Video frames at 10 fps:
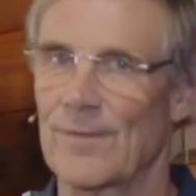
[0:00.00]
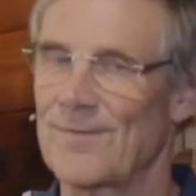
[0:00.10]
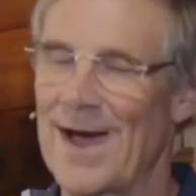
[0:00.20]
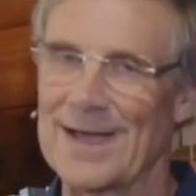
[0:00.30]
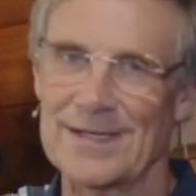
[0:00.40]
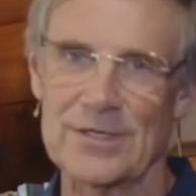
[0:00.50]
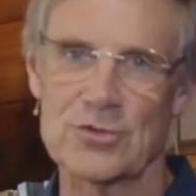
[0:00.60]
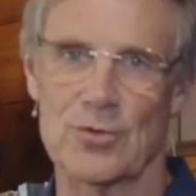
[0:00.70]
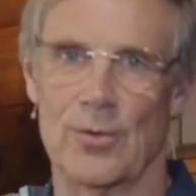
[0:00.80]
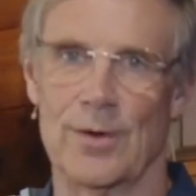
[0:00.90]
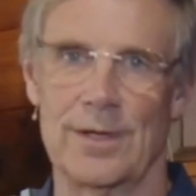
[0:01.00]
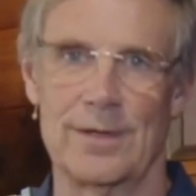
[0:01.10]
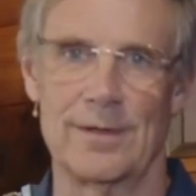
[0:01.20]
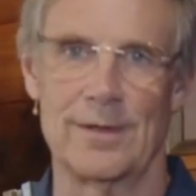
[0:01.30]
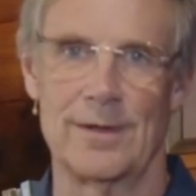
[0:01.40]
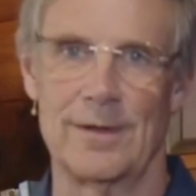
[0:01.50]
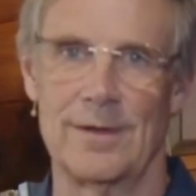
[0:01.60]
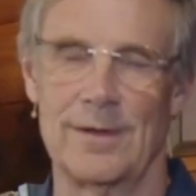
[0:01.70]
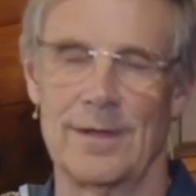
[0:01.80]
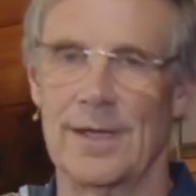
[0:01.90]
finding joy
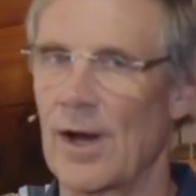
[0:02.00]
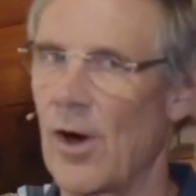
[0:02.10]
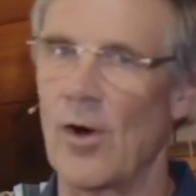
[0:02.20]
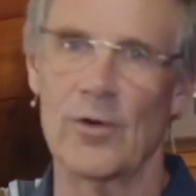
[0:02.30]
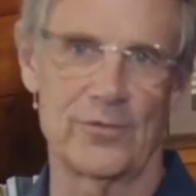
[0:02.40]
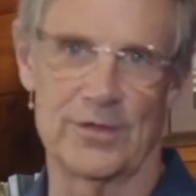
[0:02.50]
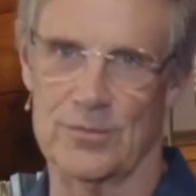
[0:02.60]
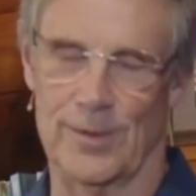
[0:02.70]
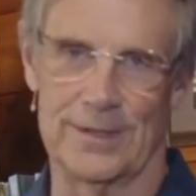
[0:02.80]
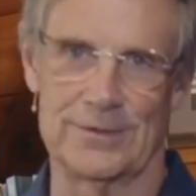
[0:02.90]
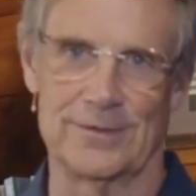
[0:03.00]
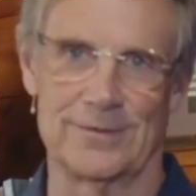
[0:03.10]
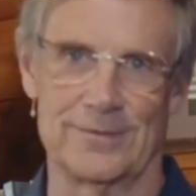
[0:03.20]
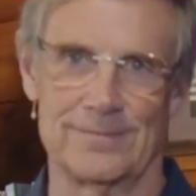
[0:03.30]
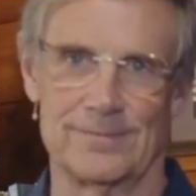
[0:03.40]
in all situations